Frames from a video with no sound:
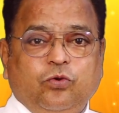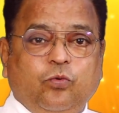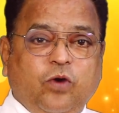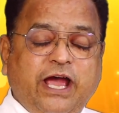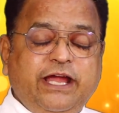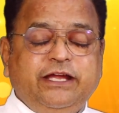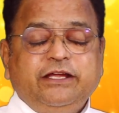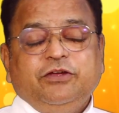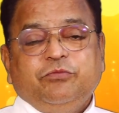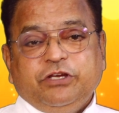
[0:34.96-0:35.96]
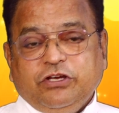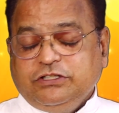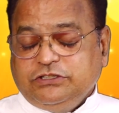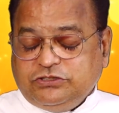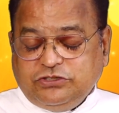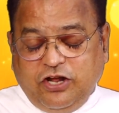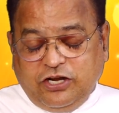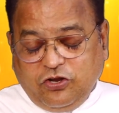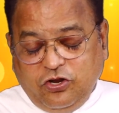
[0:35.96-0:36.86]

Why? Because it's not